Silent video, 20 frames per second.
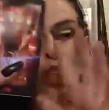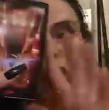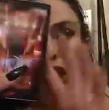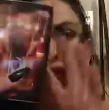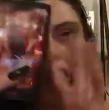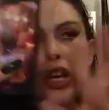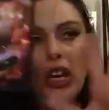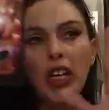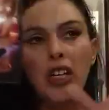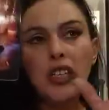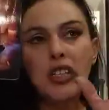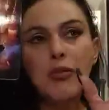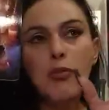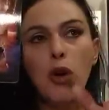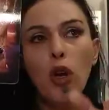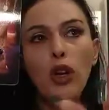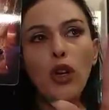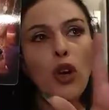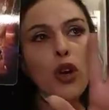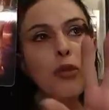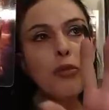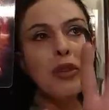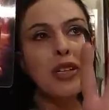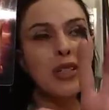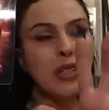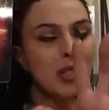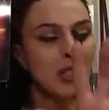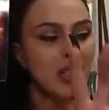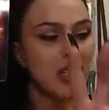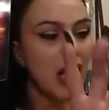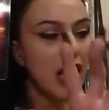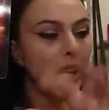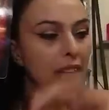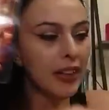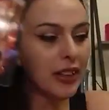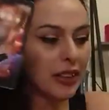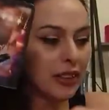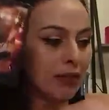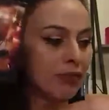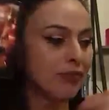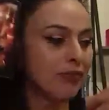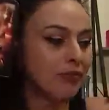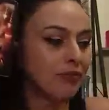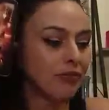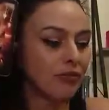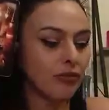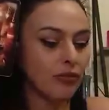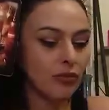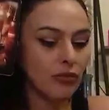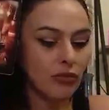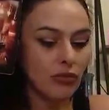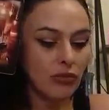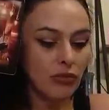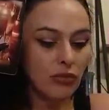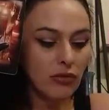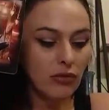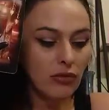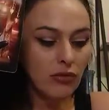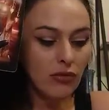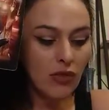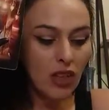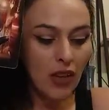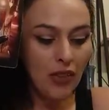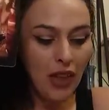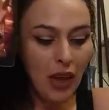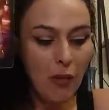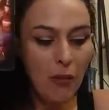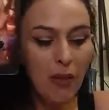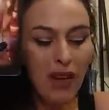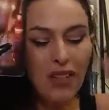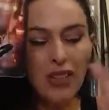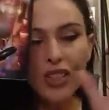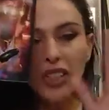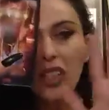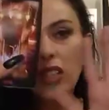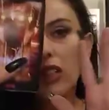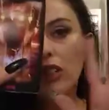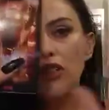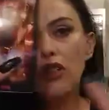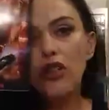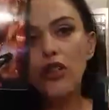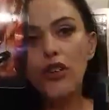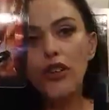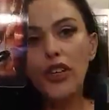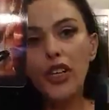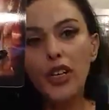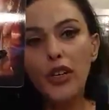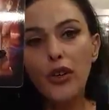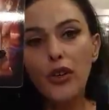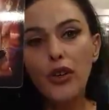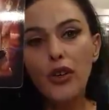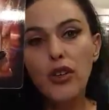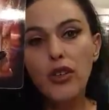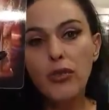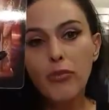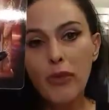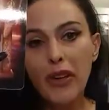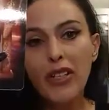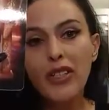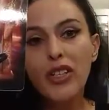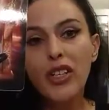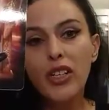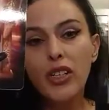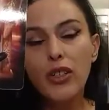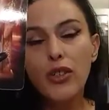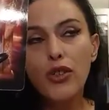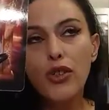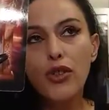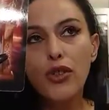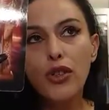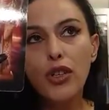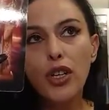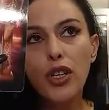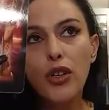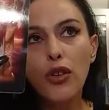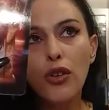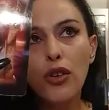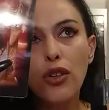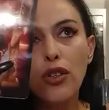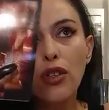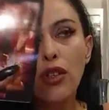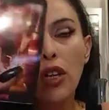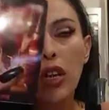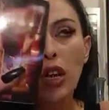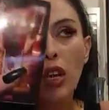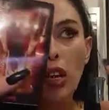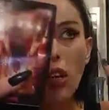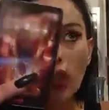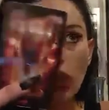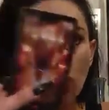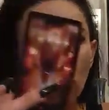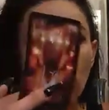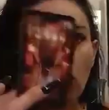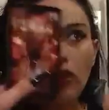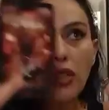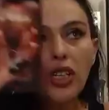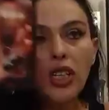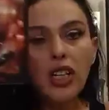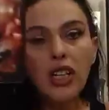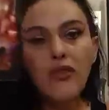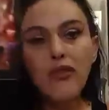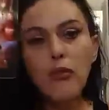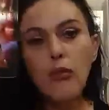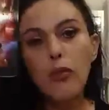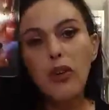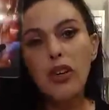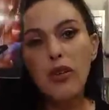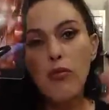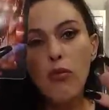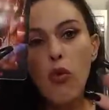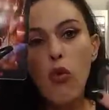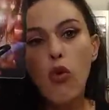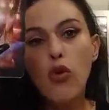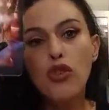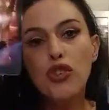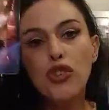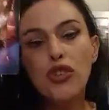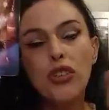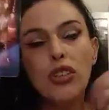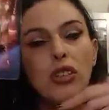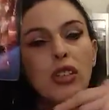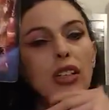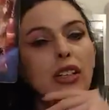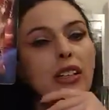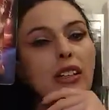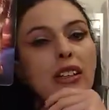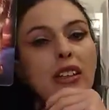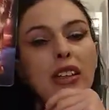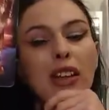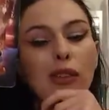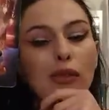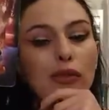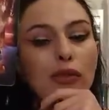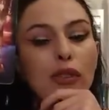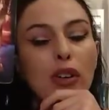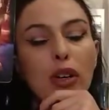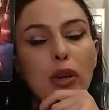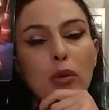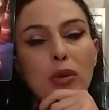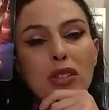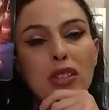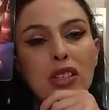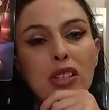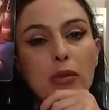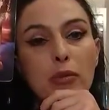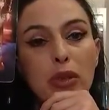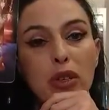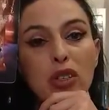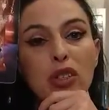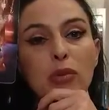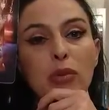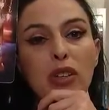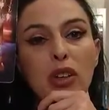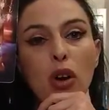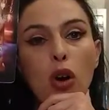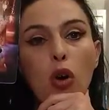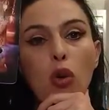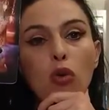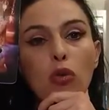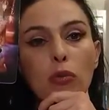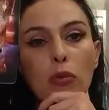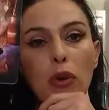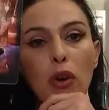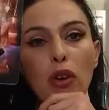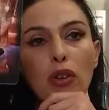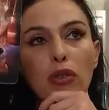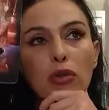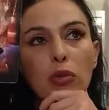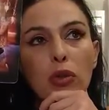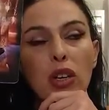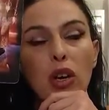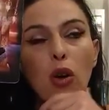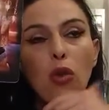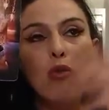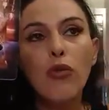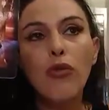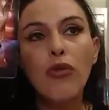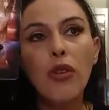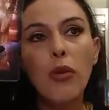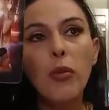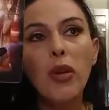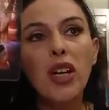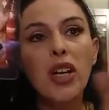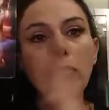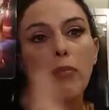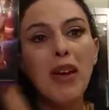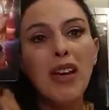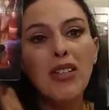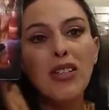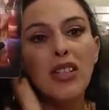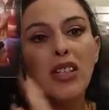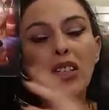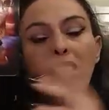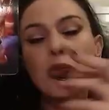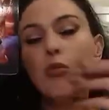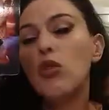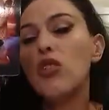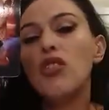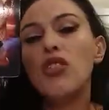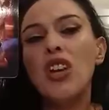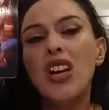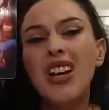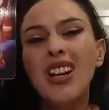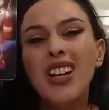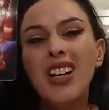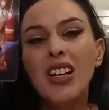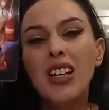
You know, and it's by no means saying that masculines don't get hurt. Masculines do get hurt. You can even be portionately in that frequency because we hold both. We hold feminine and masculine, which,